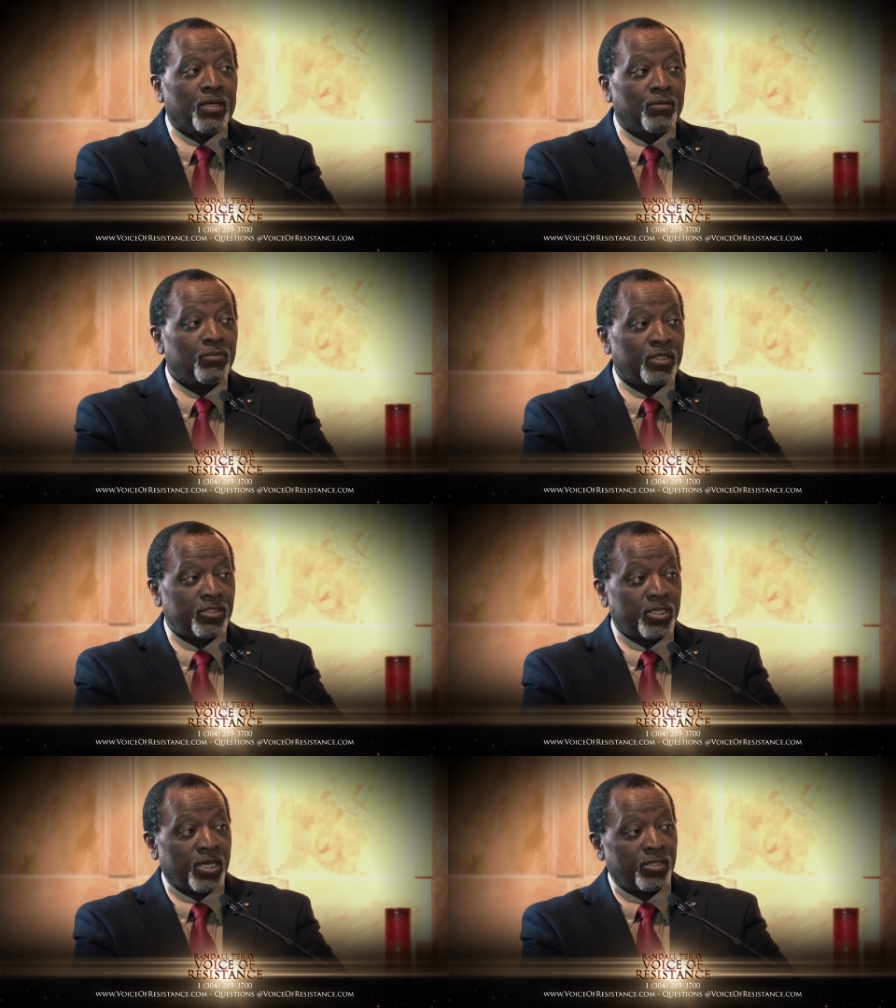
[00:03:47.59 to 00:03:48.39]
humbly
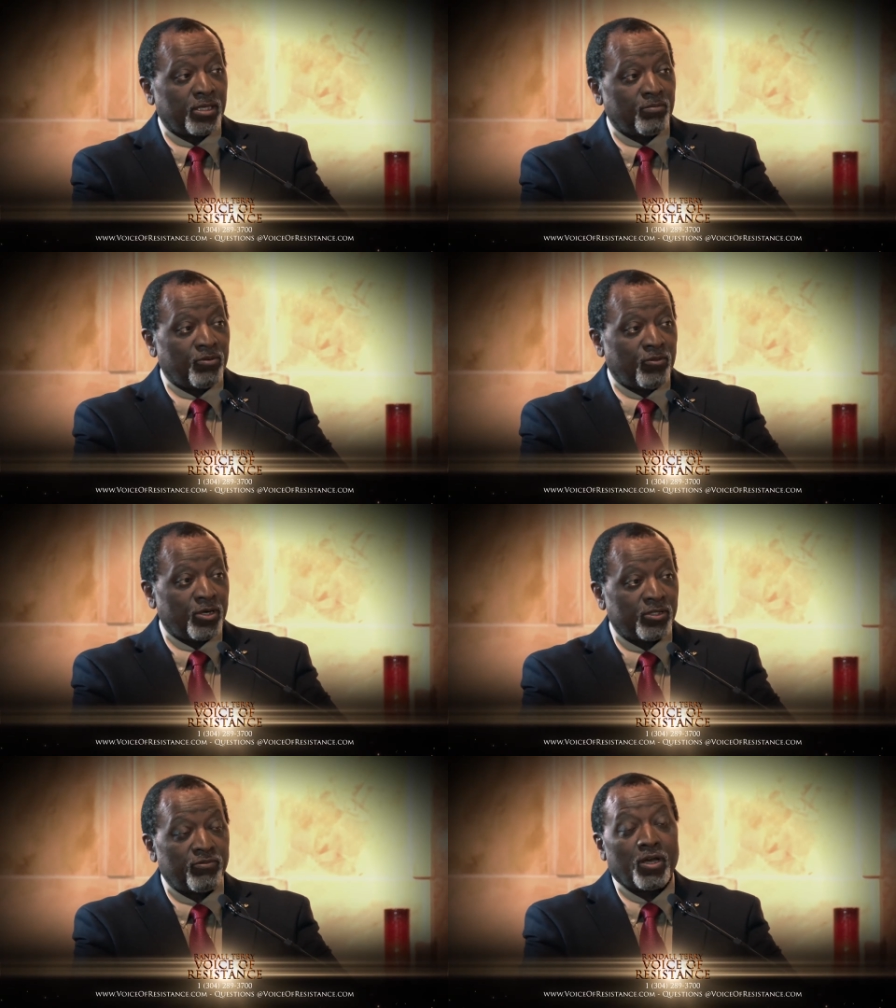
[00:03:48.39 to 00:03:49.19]
standing
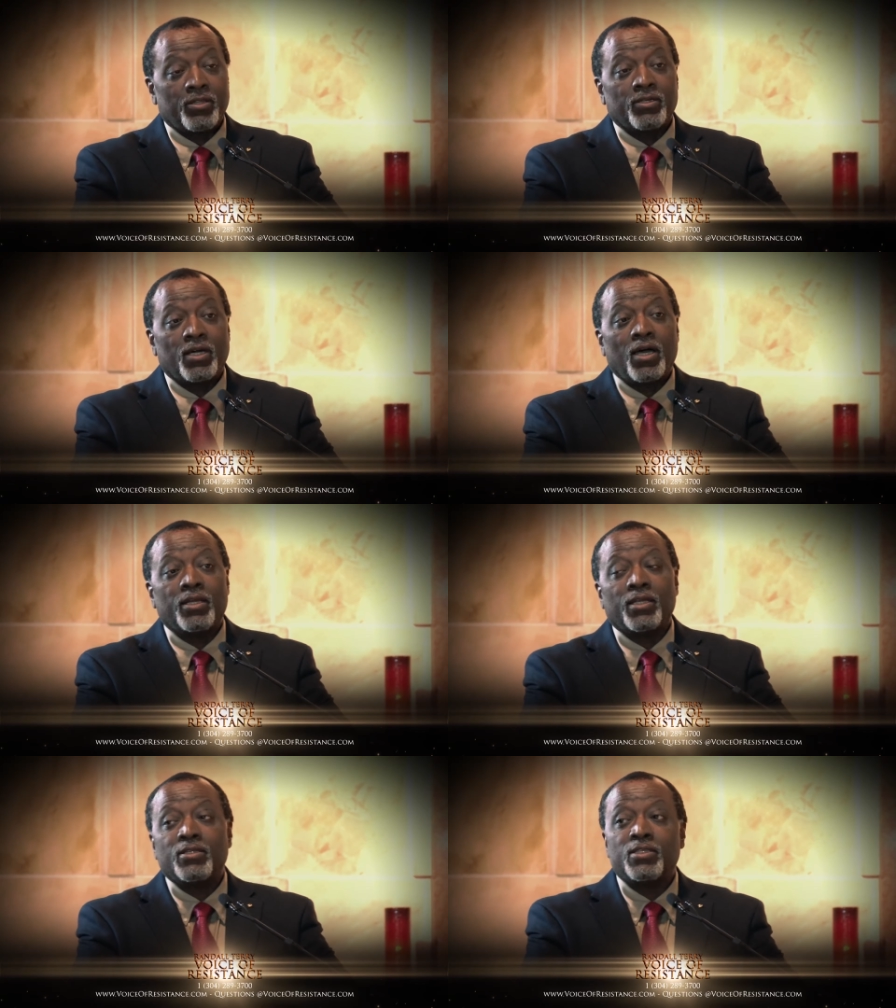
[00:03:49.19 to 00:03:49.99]
before his Father
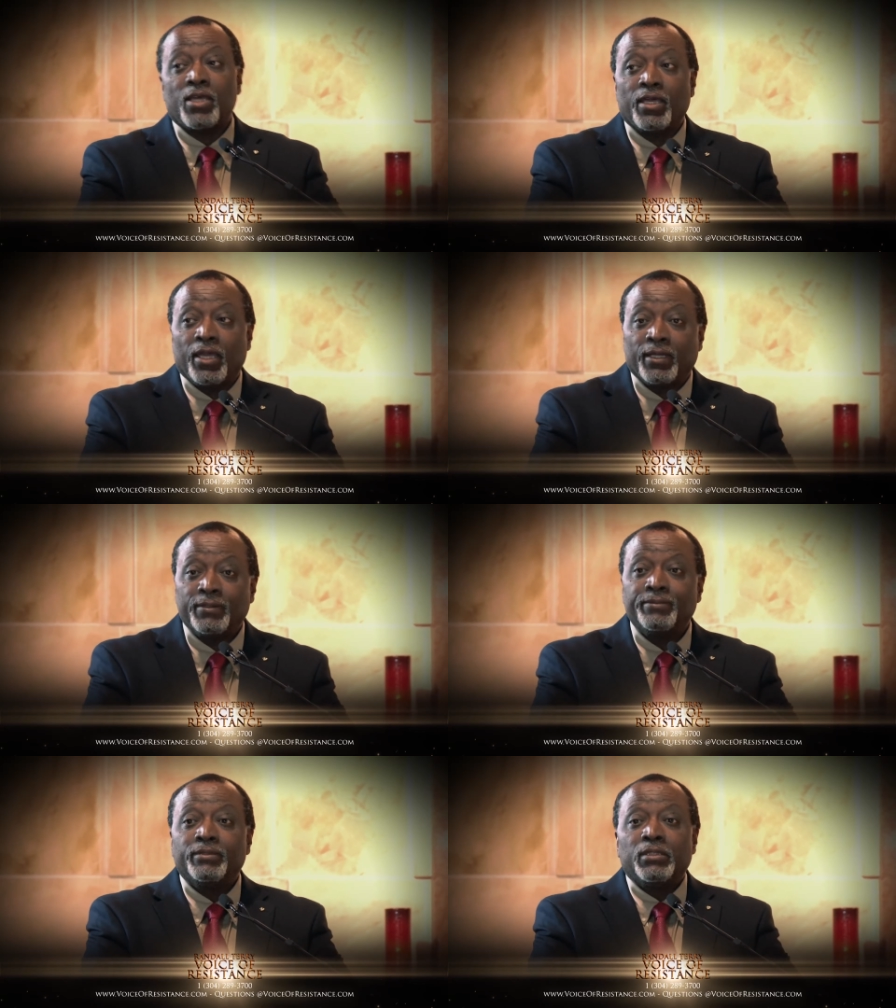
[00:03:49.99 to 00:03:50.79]
God and
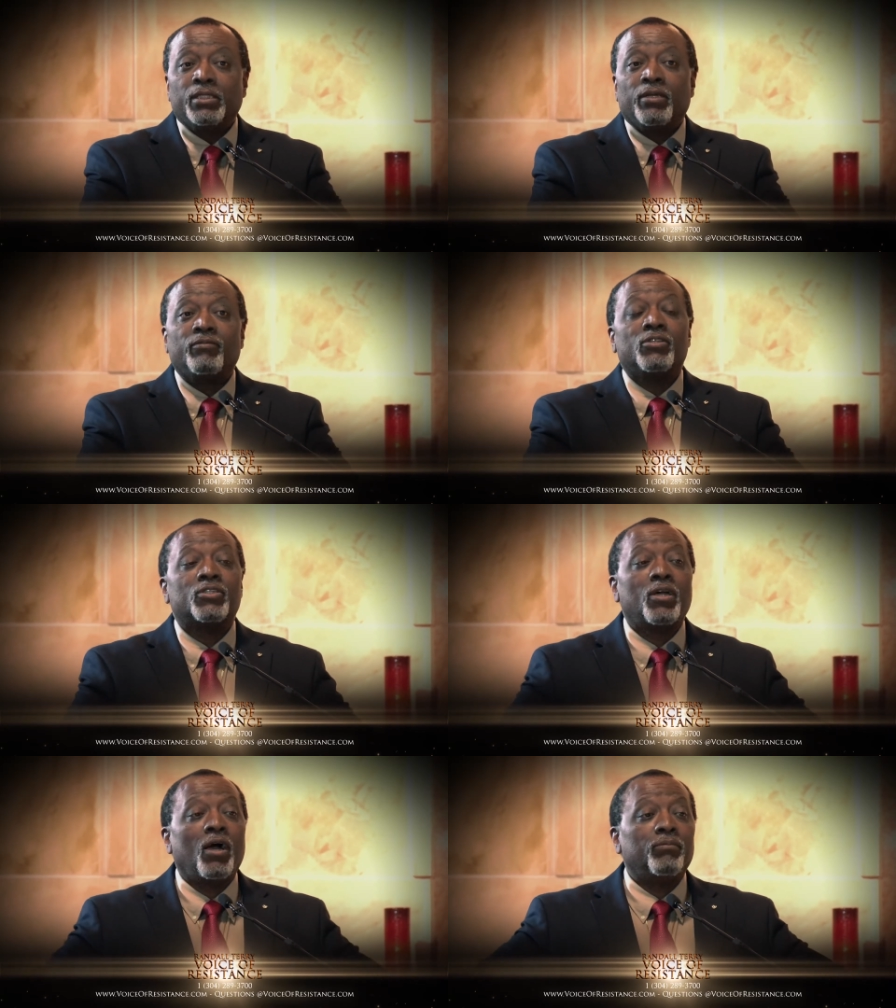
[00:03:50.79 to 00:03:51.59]
saying, if
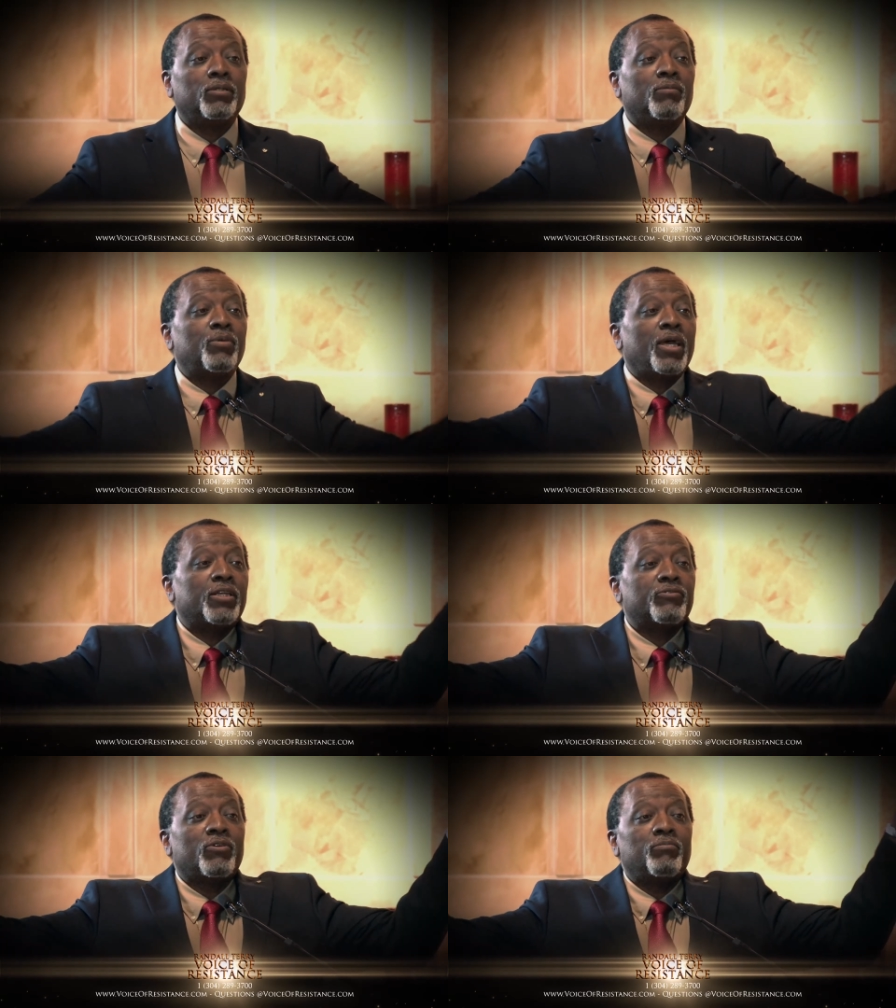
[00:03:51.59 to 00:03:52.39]
this cup can
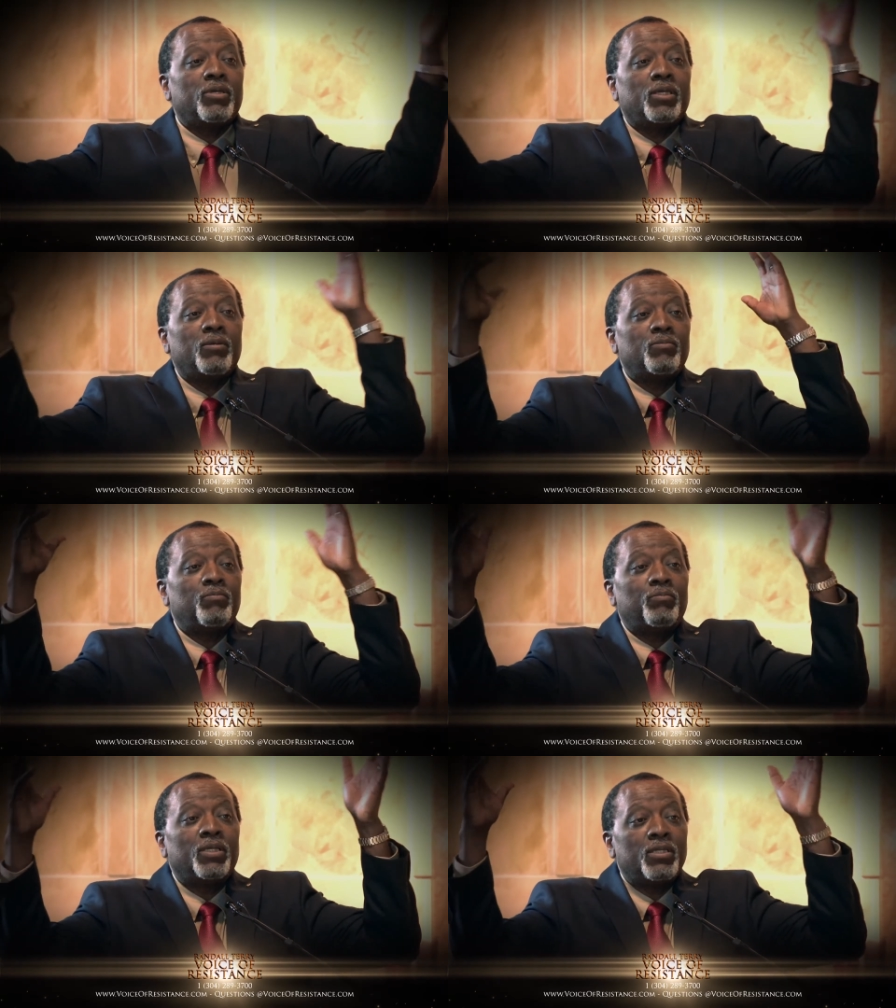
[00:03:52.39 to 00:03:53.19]
pass from me,
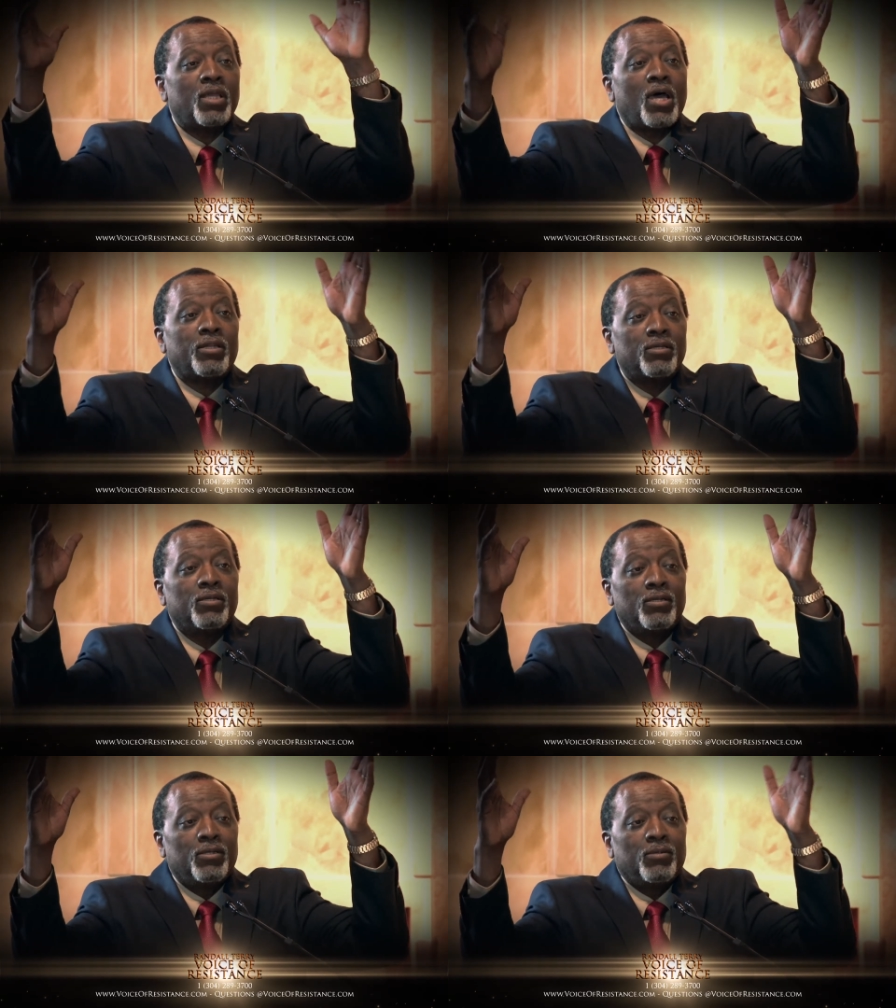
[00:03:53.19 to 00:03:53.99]
but
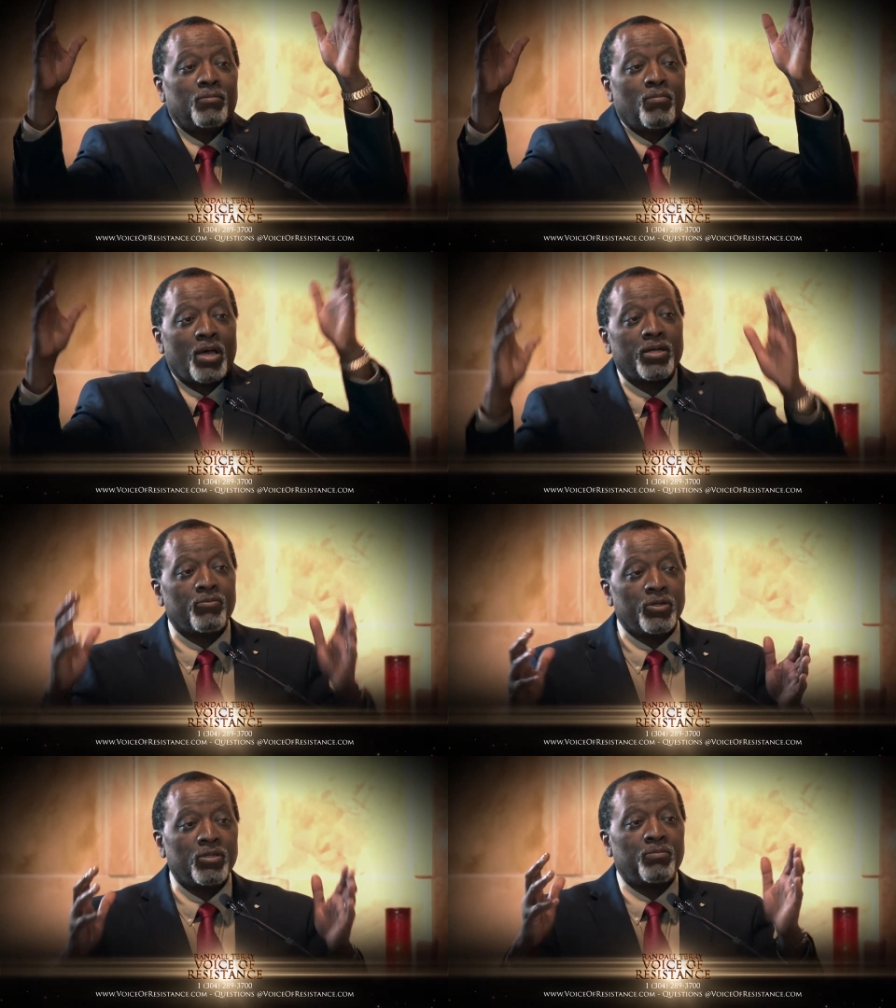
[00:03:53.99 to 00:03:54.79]
not my
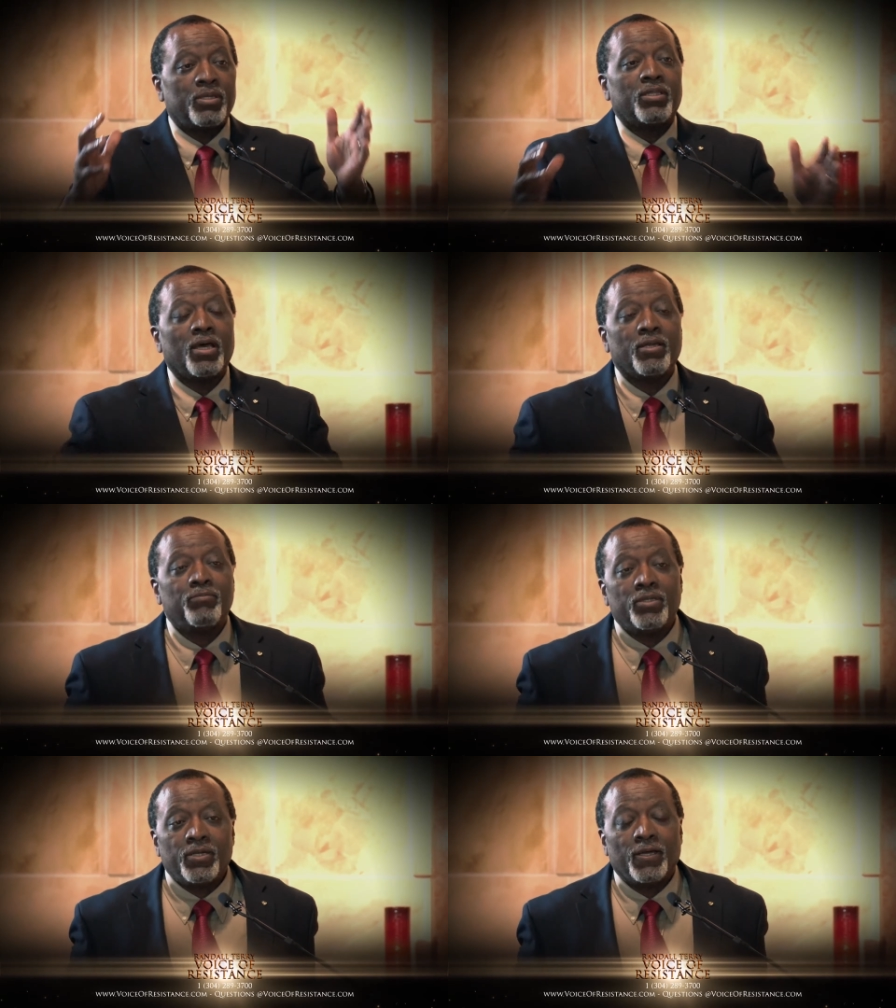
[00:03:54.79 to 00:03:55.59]
will, but
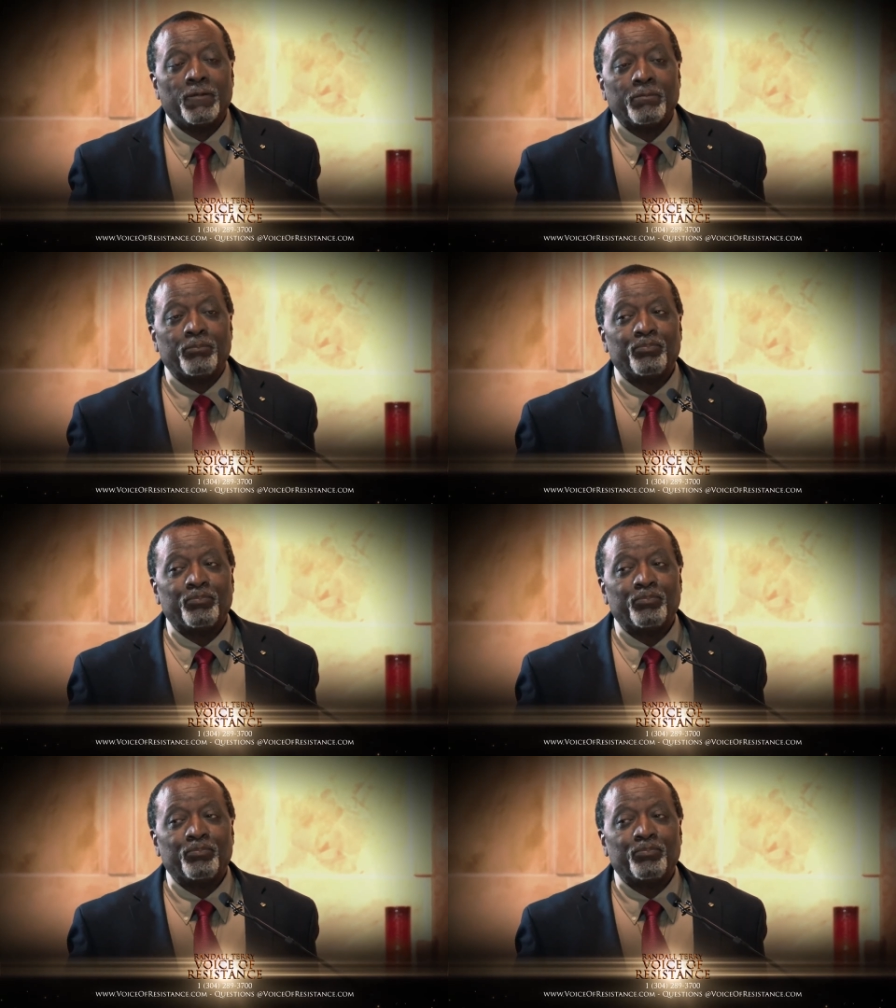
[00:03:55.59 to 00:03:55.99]
thine be done.